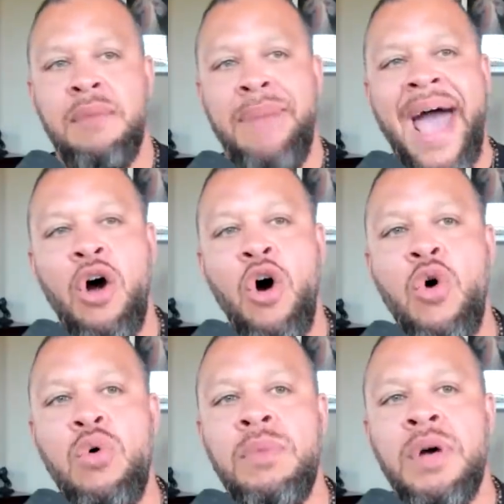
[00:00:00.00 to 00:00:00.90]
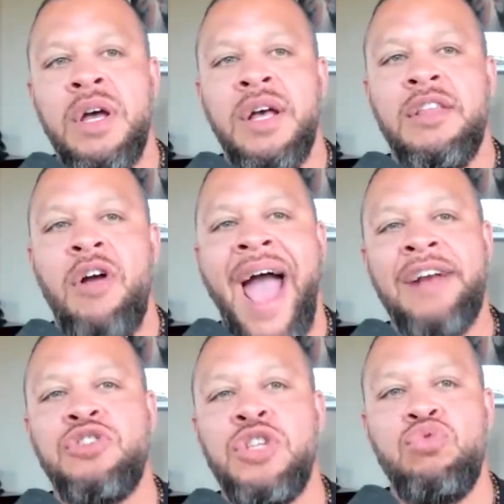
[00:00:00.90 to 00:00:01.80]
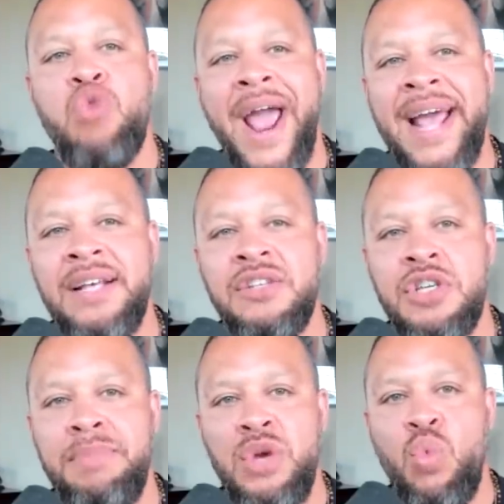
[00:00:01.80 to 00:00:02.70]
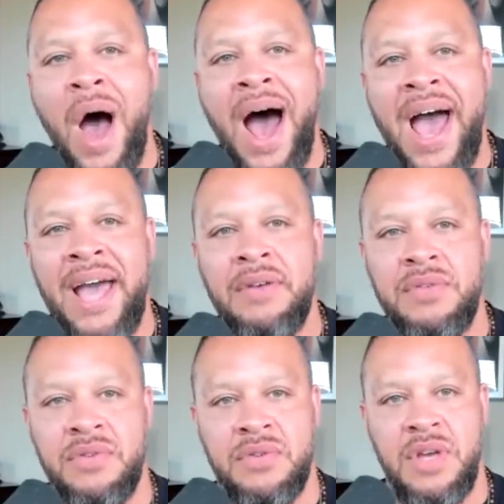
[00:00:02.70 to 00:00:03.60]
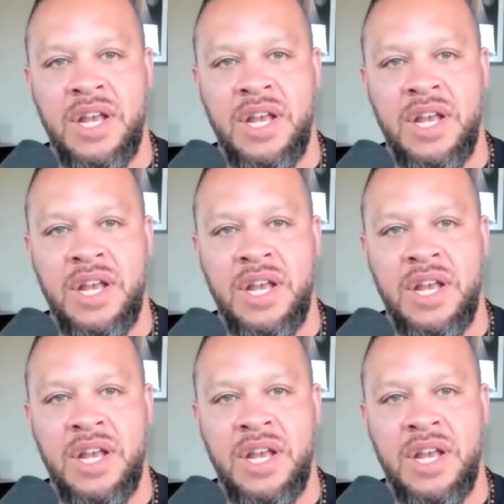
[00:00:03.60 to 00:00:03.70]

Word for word: back home, they're actually raised to be wives